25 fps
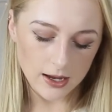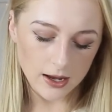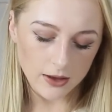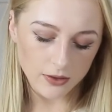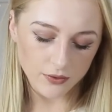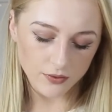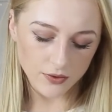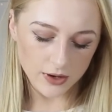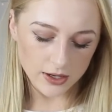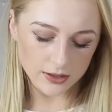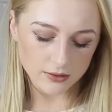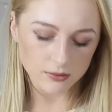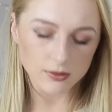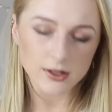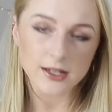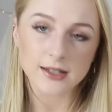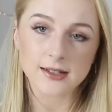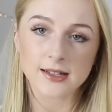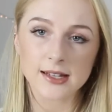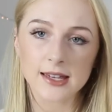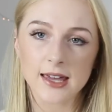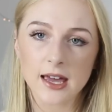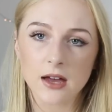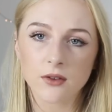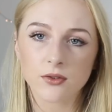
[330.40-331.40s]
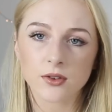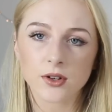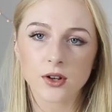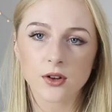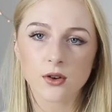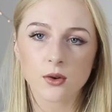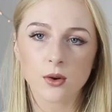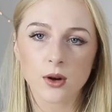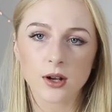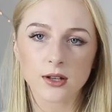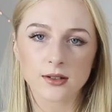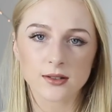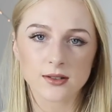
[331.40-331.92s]
Kevyn
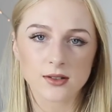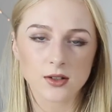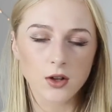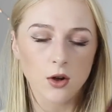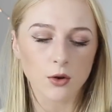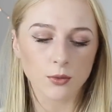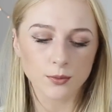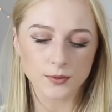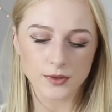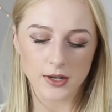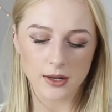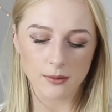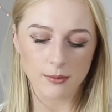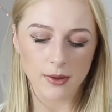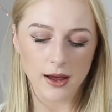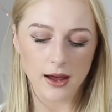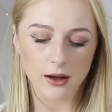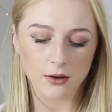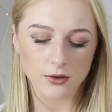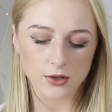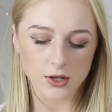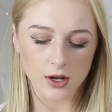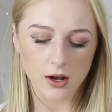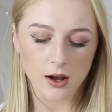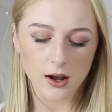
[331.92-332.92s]
Aucoin Sculpting Powder.